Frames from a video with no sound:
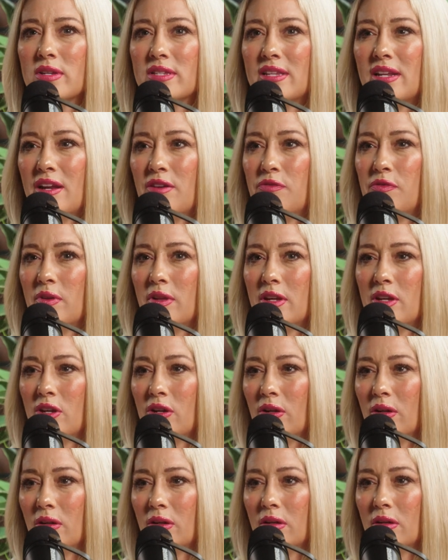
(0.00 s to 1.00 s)
because then I feel like
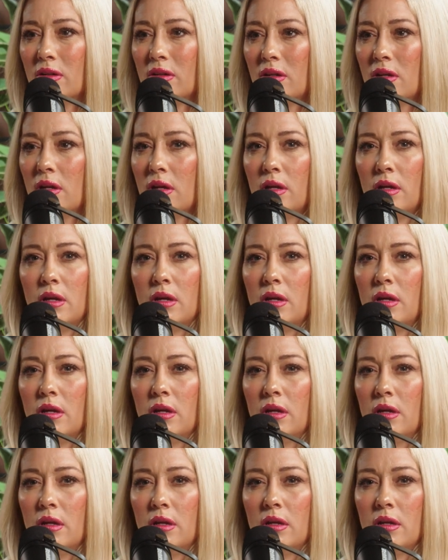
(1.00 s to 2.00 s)
you're
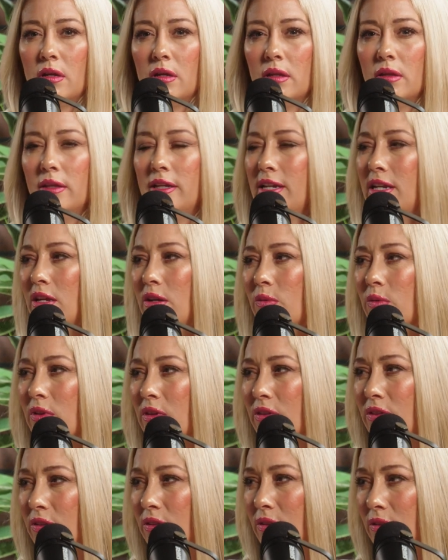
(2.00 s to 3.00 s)
leading
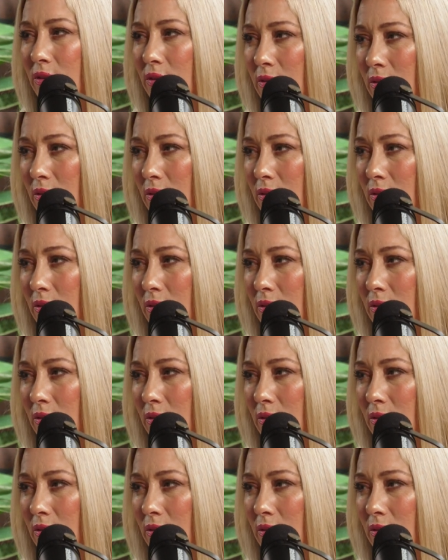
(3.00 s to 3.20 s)
with